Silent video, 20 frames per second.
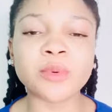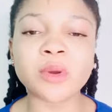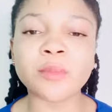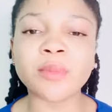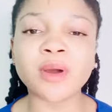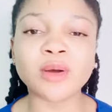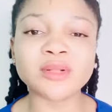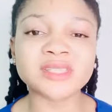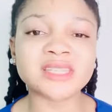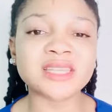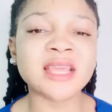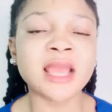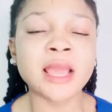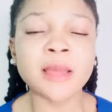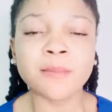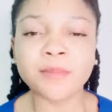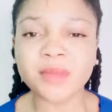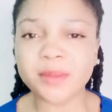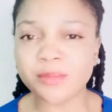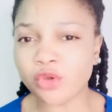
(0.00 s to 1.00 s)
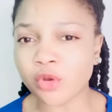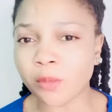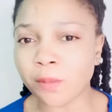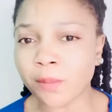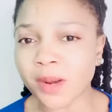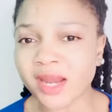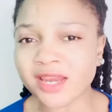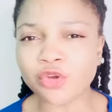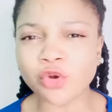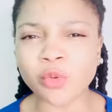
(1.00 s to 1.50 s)
about it. Maybe you're
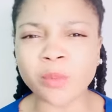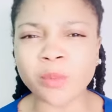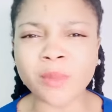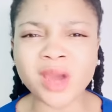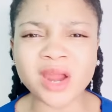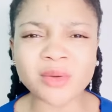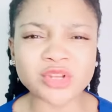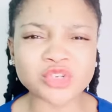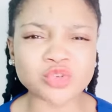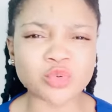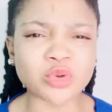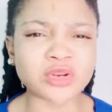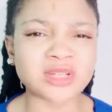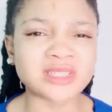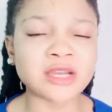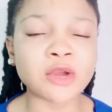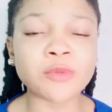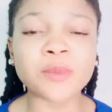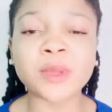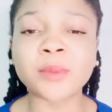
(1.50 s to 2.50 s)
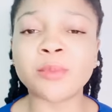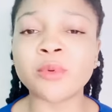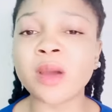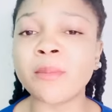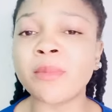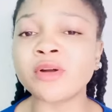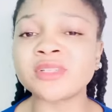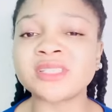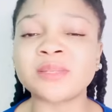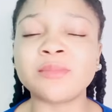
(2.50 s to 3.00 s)
planning your marriage. You want to tell people
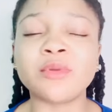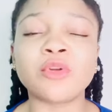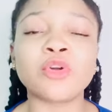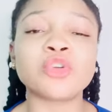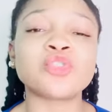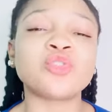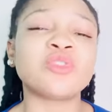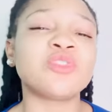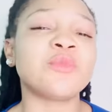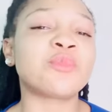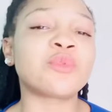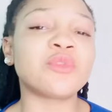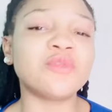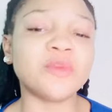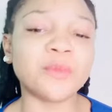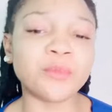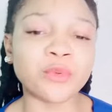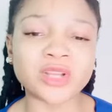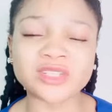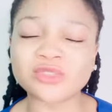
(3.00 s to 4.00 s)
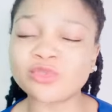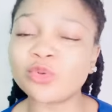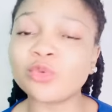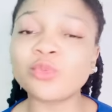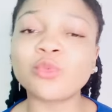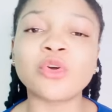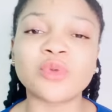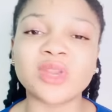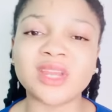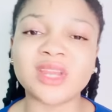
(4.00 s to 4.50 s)
about it because you want to prove a point. Don't
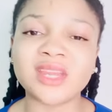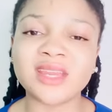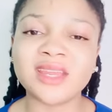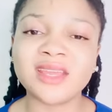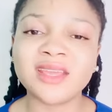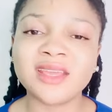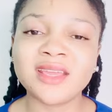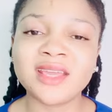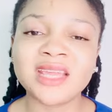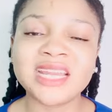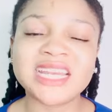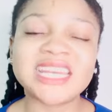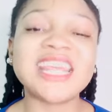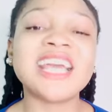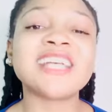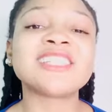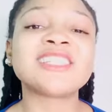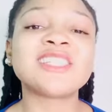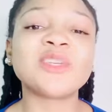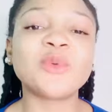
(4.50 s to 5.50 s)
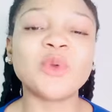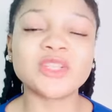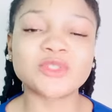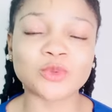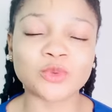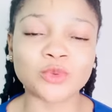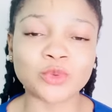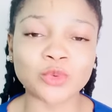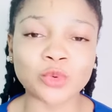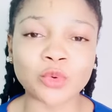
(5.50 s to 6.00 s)
worry they are still going to
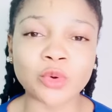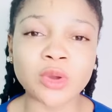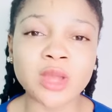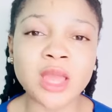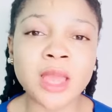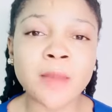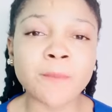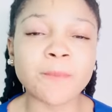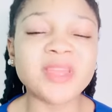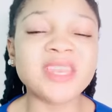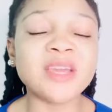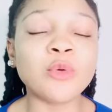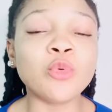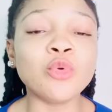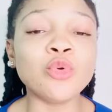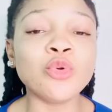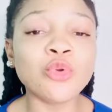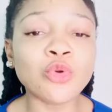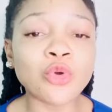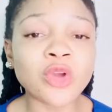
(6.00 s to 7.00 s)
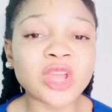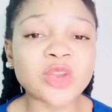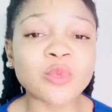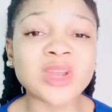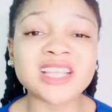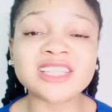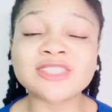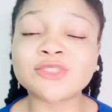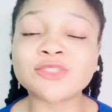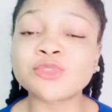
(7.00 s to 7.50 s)
know, but they will know it when
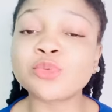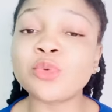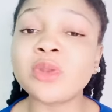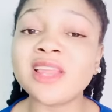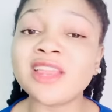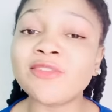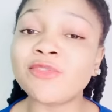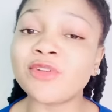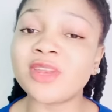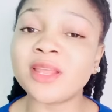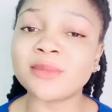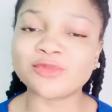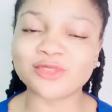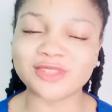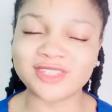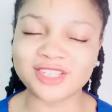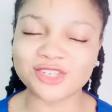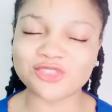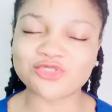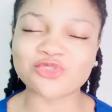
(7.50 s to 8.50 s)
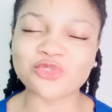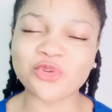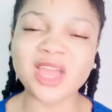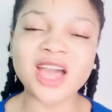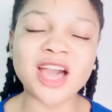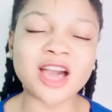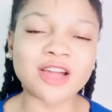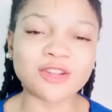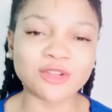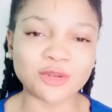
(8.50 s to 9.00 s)
it's too late for them to destroy.
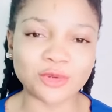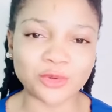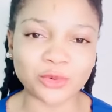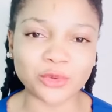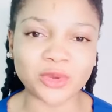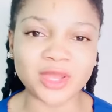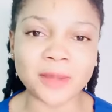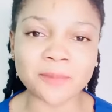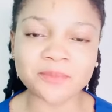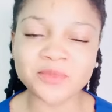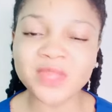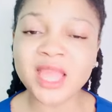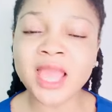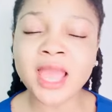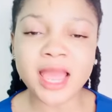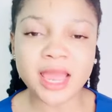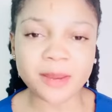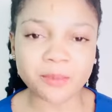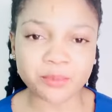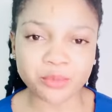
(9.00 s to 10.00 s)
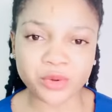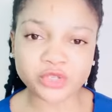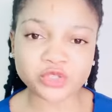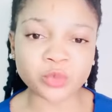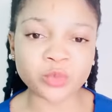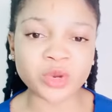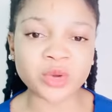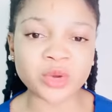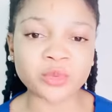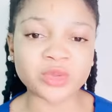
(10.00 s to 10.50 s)
Hallelujah. I pray
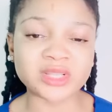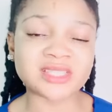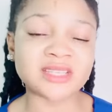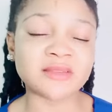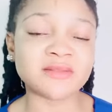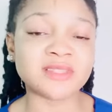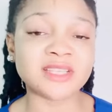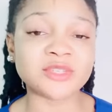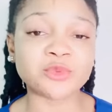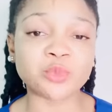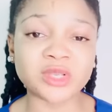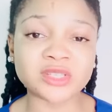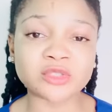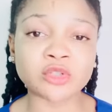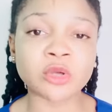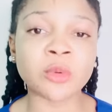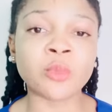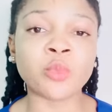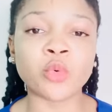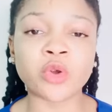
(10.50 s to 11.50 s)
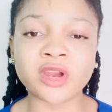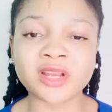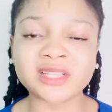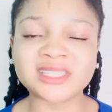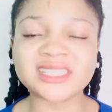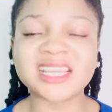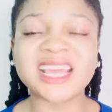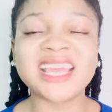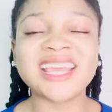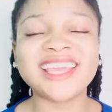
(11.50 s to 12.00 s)
someone receive this wisdom words
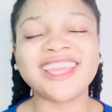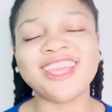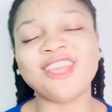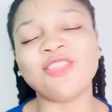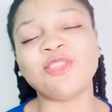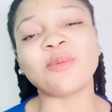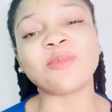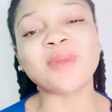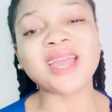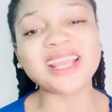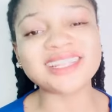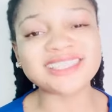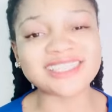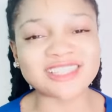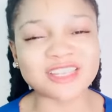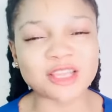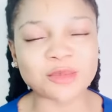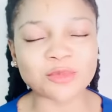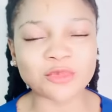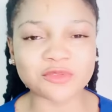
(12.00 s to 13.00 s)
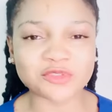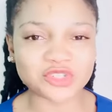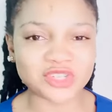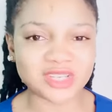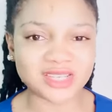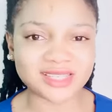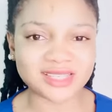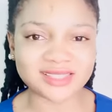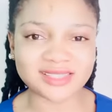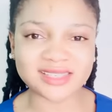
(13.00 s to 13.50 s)
in the mighty name of
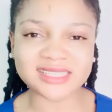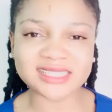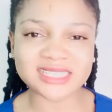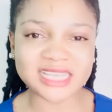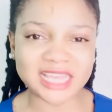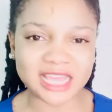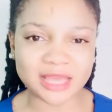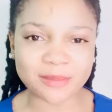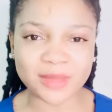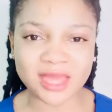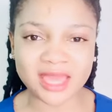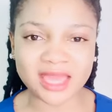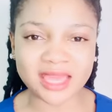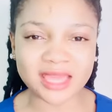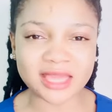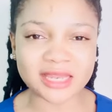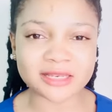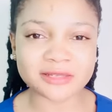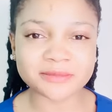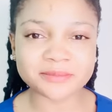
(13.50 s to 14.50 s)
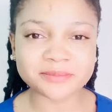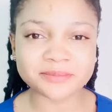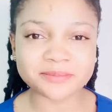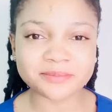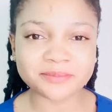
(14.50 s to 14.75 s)
Jesus. Amen.